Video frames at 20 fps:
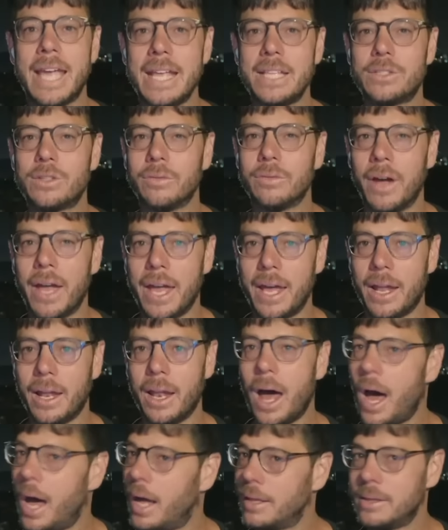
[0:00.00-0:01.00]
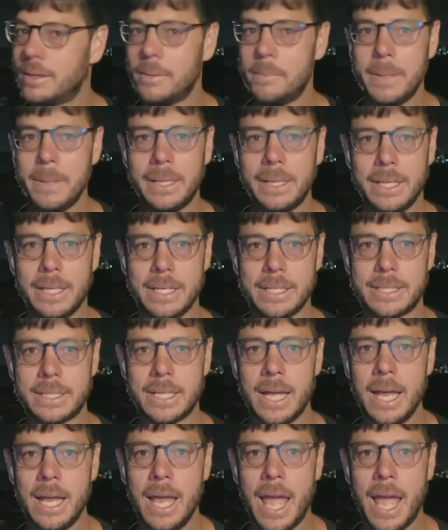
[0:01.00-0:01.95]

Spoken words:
gates of hell on the Middle East,